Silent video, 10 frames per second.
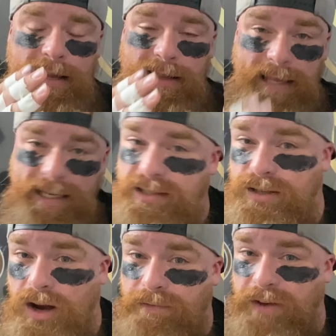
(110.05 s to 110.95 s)
Let's
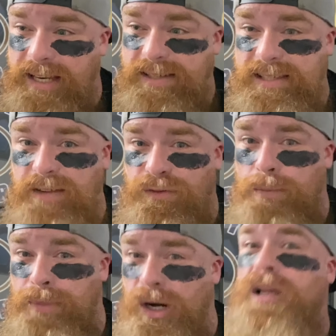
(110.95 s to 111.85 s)
talk fantasy
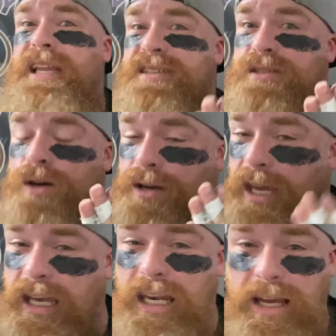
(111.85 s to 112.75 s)
football. Let's talk
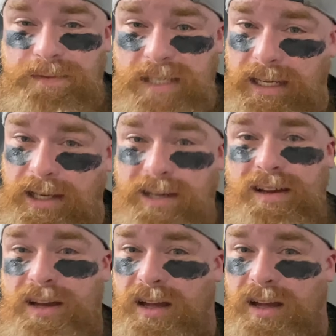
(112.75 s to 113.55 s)
NFT.